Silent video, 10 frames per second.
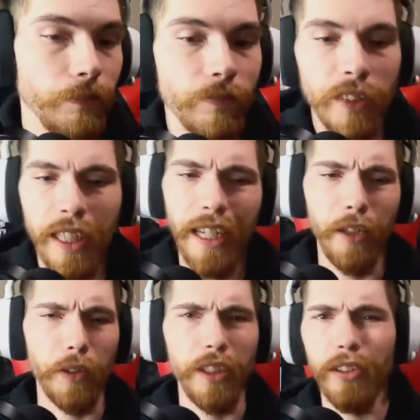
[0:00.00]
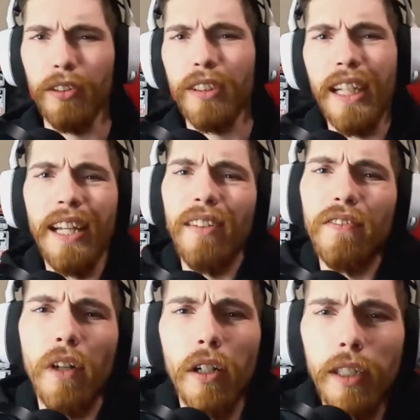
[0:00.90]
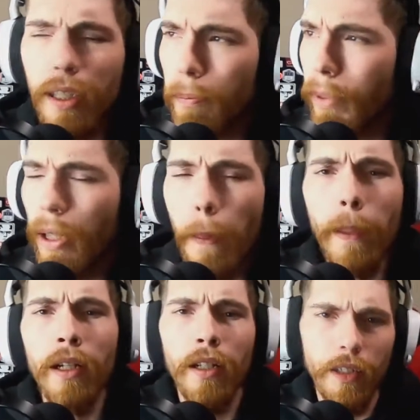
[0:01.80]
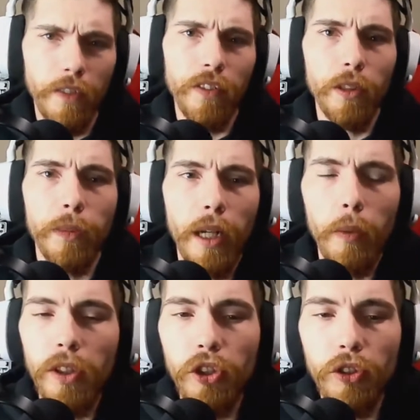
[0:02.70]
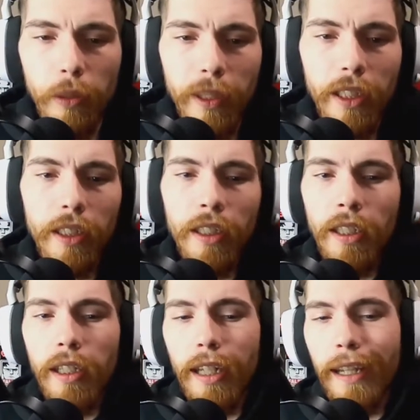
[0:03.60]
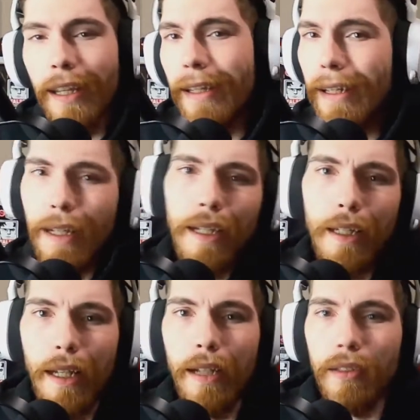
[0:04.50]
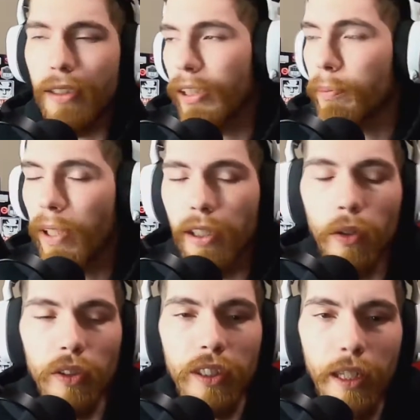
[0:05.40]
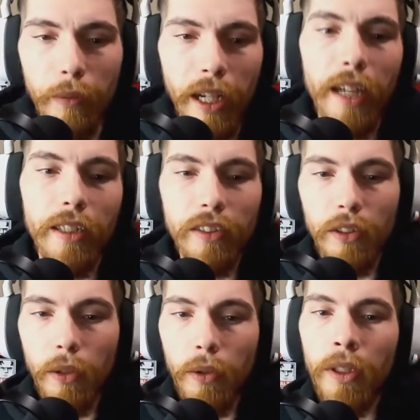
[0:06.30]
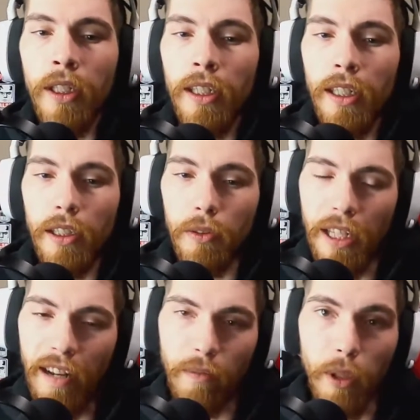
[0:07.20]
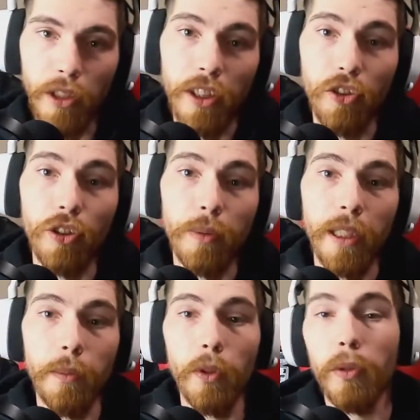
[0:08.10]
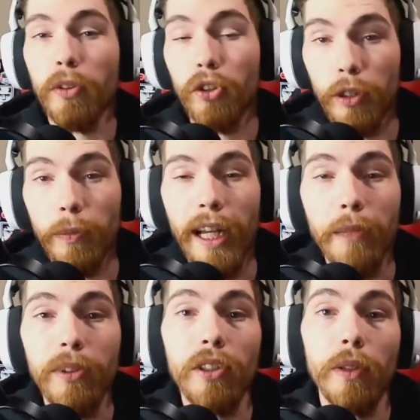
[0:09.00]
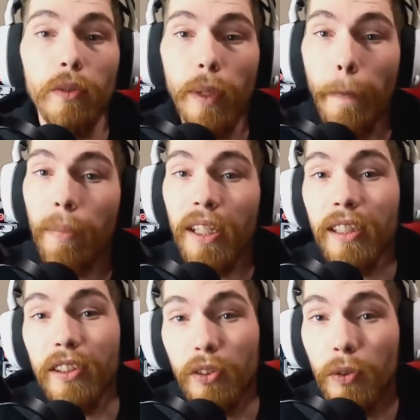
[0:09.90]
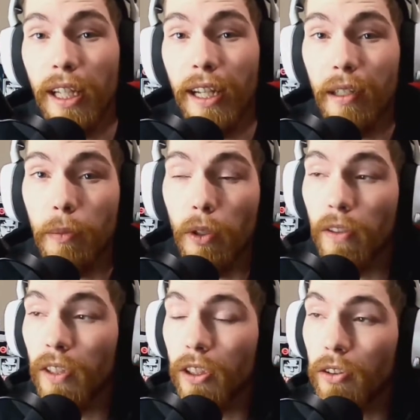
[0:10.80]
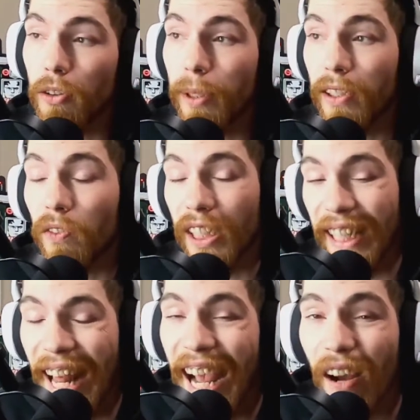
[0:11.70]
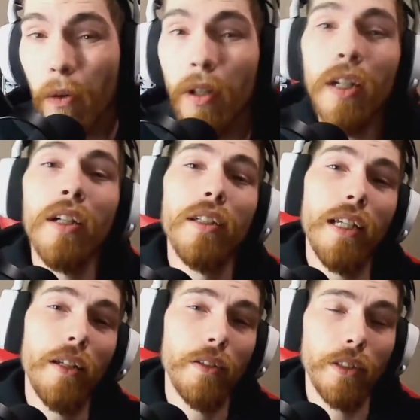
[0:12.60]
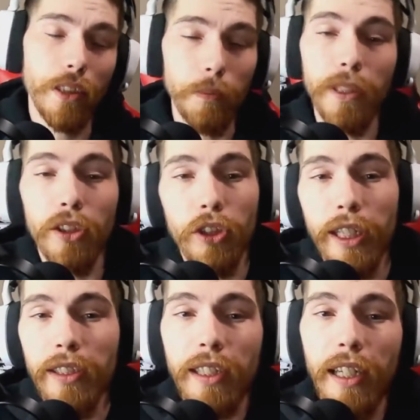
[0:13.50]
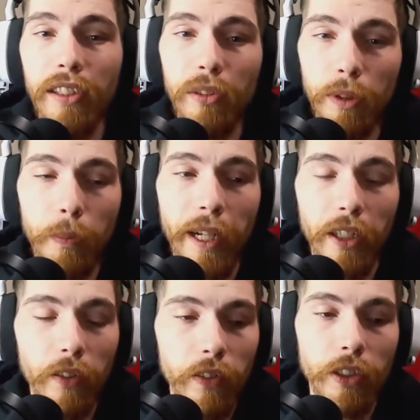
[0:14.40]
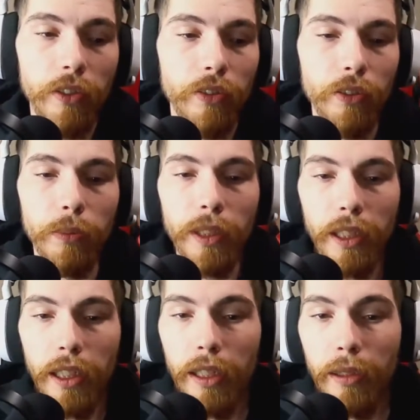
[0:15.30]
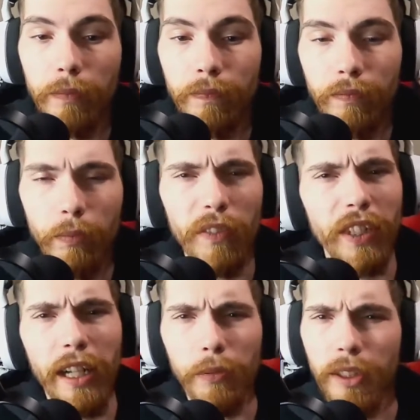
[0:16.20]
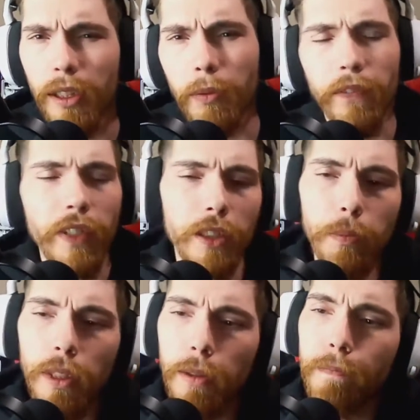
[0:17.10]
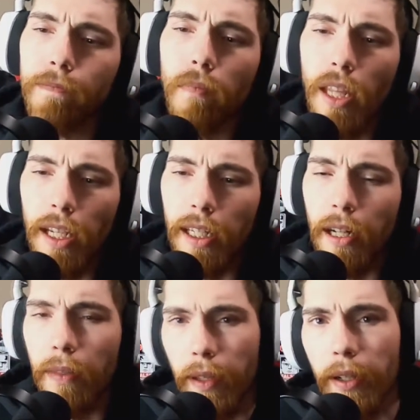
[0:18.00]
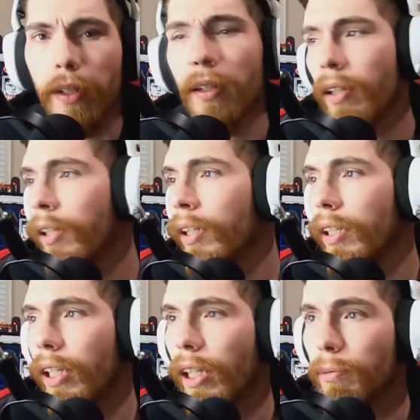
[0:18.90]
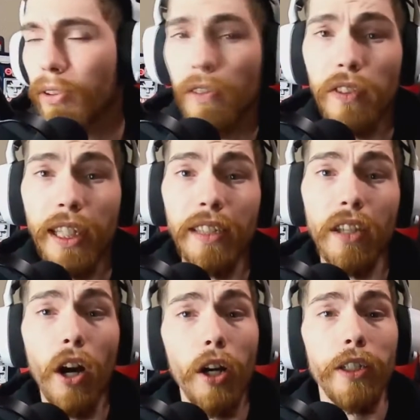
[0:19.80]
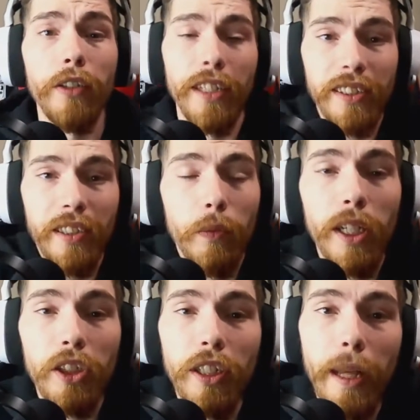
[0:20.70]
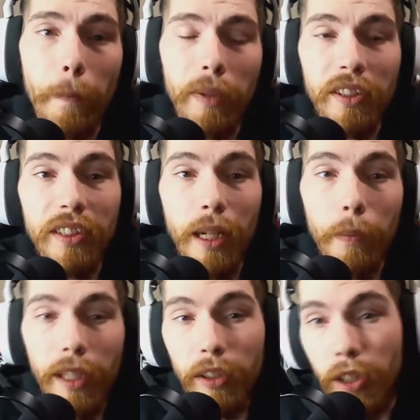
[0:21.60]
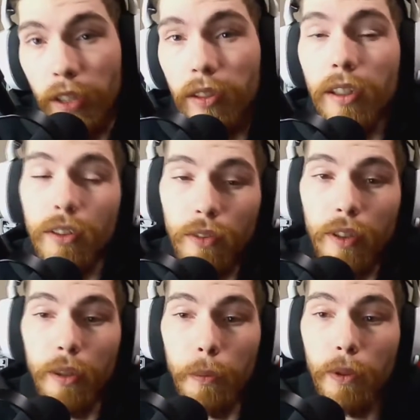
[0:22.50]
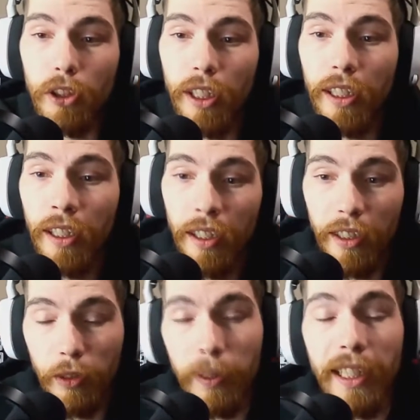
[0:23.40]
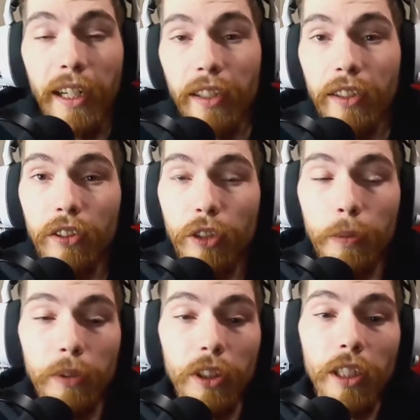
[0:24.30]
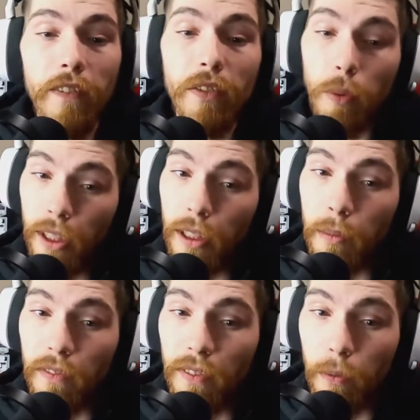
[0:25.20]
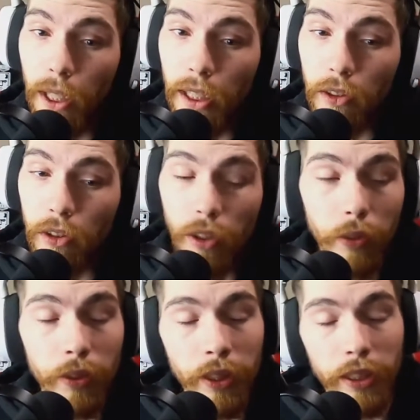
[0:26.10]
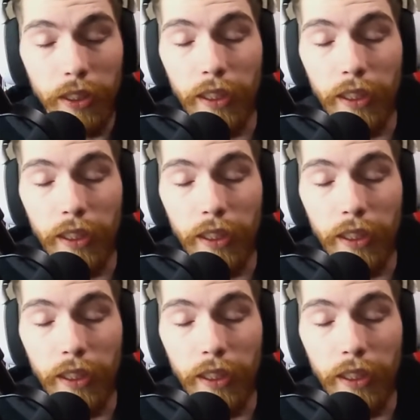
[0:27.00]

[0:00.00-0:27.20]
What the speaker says: I know the year's kind of far in, but there for a little bit I was streaming, and now you guys probably noticed I am not. So I do not have multi-streaming anymore with Streamlabs, so I do not plan to do that anymore over on YouTube as of right now. Now there could be a chance that I switch back over to YouTube. But for now, I'm sticking with Facebook, hanging out there. So if you guys are interested in watching that, please stop by the channel. It is greatly appreciated. Link will be down in the description if you want to come and watch. So yeah.